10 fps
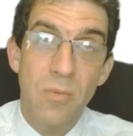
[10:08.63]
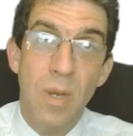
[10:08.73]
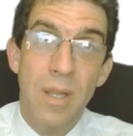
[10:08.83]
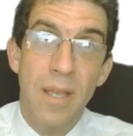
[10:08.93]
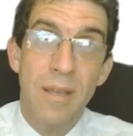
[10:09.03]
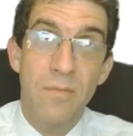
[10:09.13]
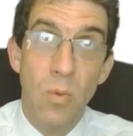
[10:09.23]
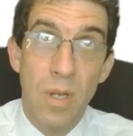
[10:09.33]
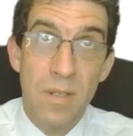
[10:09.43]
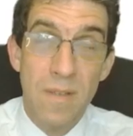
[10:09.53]
where they have
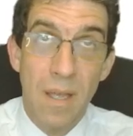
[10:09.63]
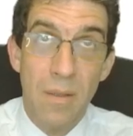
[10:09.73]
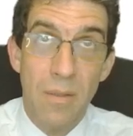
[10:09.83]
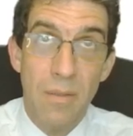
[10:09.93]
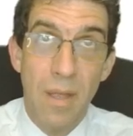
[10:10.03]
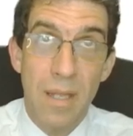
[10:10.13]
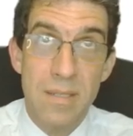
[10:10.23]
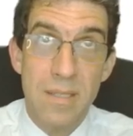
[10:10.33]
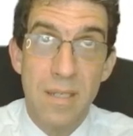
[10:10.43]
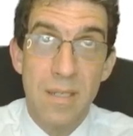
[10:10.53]
worked out
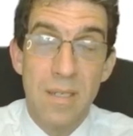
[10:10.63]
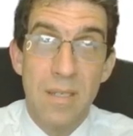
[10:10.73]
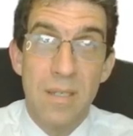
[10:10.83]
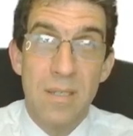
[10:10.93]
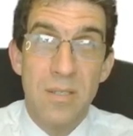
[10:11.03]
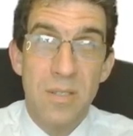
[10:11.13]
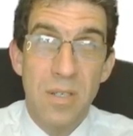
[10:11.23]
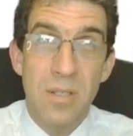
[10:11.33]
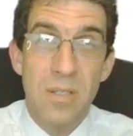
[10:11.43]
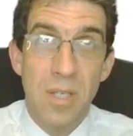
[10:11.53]
that
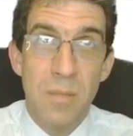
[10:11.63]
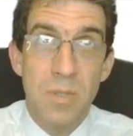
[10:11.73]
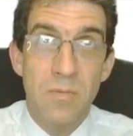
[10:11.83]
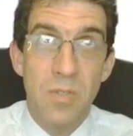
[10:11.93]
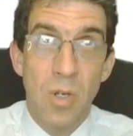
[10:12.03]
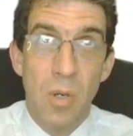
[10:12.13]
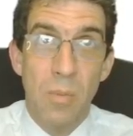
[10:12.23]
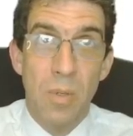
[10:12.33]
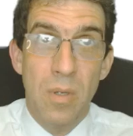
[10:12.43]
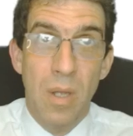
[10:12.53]
certain types of
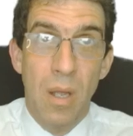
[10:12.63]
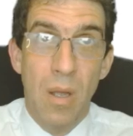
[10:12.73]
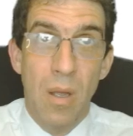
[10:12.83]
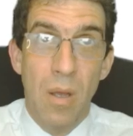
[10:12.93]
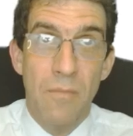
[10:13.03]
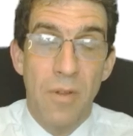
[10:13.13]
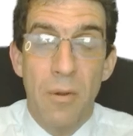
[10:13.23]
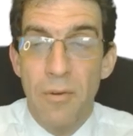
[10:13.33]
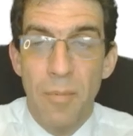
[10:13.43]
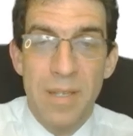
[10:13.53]
job are
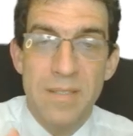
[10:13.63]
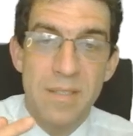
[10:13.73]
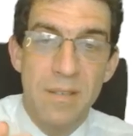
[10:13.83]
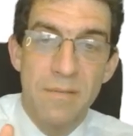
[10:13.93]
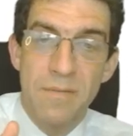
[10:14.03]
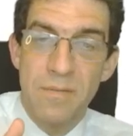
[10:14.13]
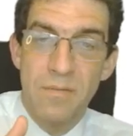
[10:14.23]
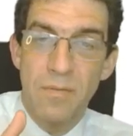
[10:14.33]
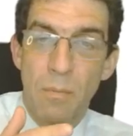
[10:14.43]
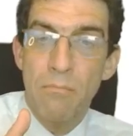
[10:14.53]
very repetitive
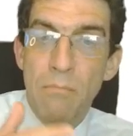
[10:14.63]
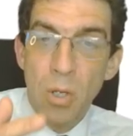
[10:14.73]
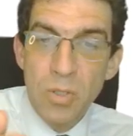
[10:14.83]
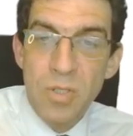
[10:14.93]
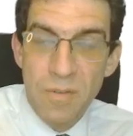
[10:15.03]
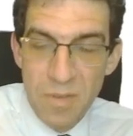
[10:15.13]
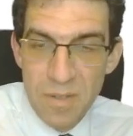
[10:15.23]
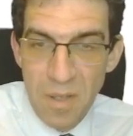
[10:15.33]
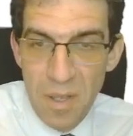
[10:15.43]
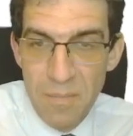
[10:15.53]
for most of the
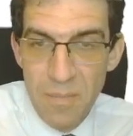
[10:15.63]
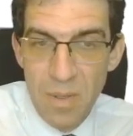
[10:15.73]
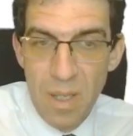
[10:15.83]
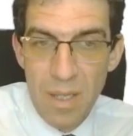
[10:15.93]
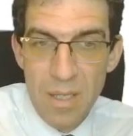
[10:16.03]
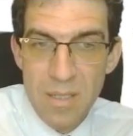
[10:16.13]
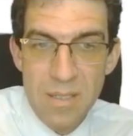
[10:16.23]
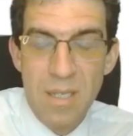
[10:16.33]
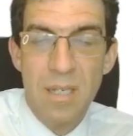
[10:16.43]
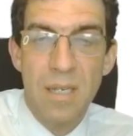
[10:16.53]
time, and then
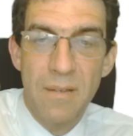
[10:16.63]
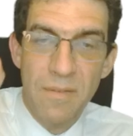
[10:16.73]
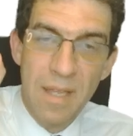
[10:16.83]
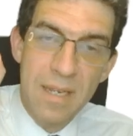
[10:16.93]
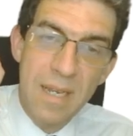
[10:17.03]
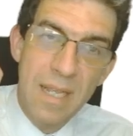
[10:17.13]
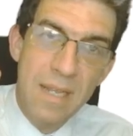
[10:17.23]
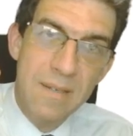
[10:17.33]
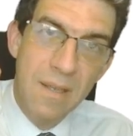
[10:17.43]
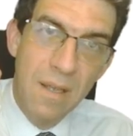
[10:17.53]
suddenly if they
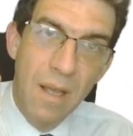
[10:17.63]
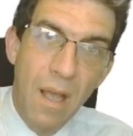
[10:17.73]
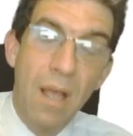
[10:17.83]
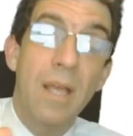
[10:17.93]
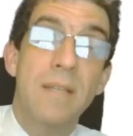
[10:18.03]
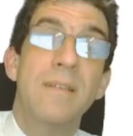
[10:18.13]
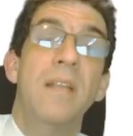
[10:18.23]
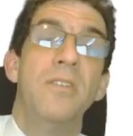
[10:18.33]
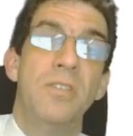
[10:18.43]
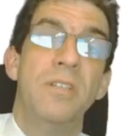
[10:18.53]
need high
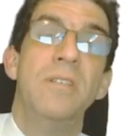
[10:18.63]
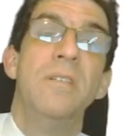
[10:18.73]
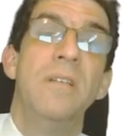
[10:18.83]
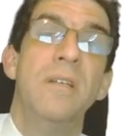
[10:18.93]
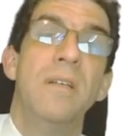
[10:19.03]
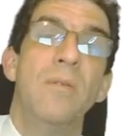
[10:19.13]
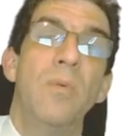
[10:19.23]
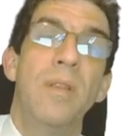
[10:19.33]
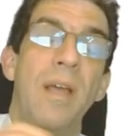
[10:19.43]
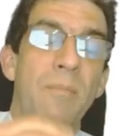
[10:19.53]
attention
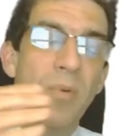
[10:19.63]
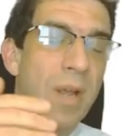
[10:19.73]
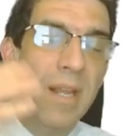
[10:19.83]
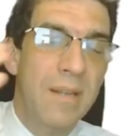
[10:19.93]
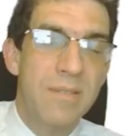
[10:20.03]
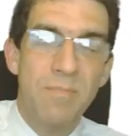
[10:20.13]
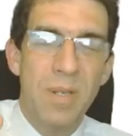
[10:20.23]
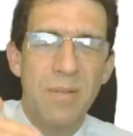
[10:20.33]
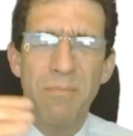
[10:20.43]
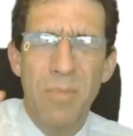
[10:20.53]
when their brain has
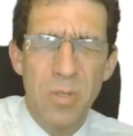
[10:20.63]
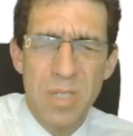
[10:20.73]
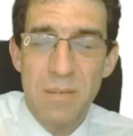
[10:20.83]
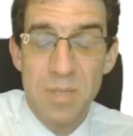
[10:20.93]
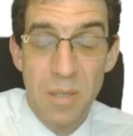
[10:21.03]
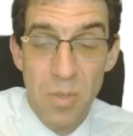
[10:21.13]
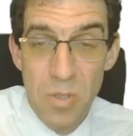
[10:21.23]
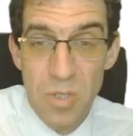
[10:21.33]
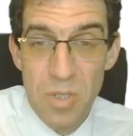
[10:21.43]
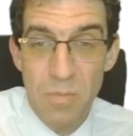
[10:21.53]
been mostly in
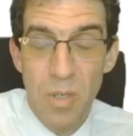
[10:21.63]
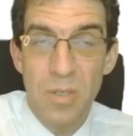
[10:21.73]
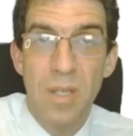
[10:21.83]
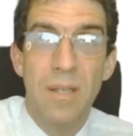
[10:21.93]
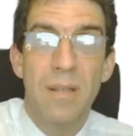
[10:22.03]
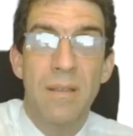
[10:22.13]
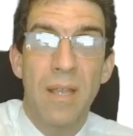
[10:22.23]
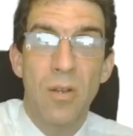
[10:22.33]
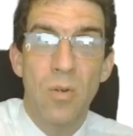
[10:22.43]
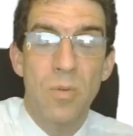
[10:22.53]
subconscious mode,
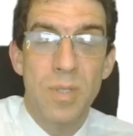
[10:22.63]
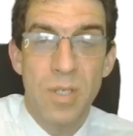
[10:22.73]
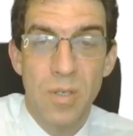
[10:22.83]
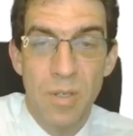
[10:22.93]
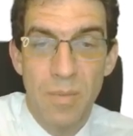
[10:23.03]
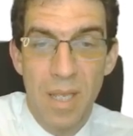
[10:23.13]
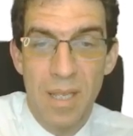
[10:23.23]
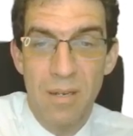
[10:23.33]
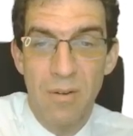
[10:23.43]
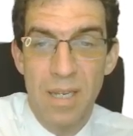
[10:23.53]
they're not always good at
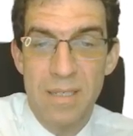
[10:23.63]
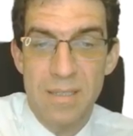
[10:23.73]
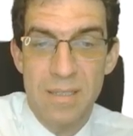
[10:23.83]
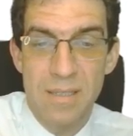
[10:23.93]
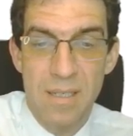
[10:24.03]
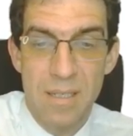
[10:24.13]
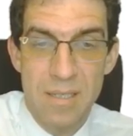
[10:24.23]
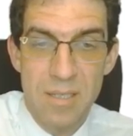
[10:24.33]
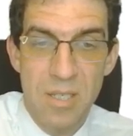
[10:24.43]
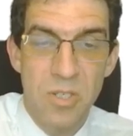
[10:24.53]
making great
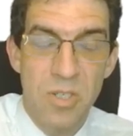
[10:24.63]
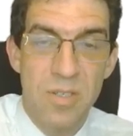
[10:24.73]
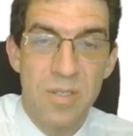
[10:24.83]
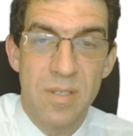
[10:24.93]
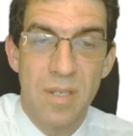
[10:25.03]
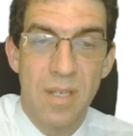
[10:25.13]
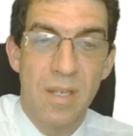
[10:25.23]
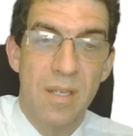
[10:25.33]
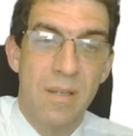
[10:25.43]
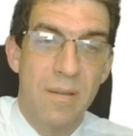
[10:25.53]
decisions,
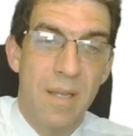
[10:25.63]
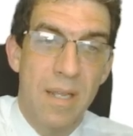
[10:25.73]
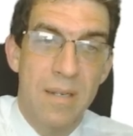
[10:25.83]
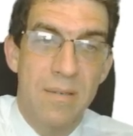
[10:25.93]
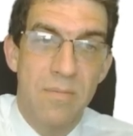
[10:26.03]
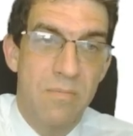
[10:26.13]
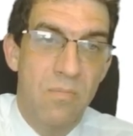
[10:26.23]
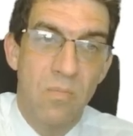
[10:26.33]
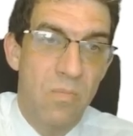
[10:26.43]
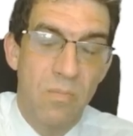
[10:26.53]
and
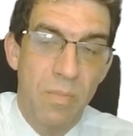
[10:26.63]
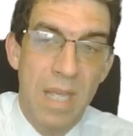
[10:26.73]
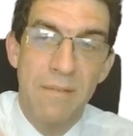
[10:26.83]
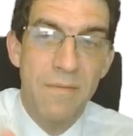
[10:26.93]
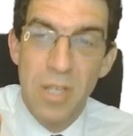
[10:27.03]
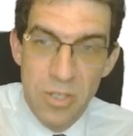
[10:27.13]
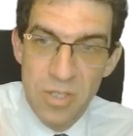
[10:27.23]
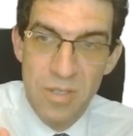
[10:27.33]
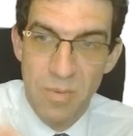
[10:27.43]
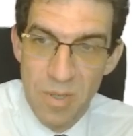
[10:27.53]
being
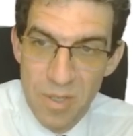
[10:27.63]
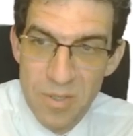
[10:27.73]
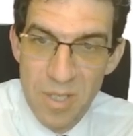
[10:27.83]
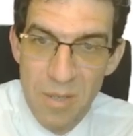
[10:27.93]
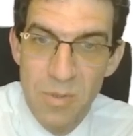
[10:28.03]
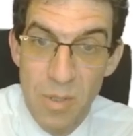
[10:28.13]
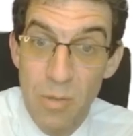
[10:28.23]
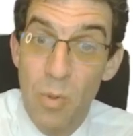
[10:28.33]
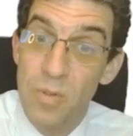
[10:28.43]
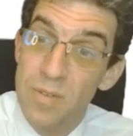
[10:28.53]
fished is one of those times where
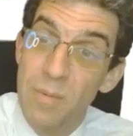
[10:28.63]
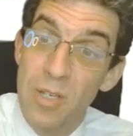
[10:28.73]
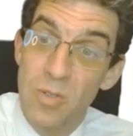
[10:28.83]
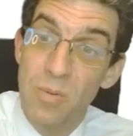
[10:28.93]
you want to make sure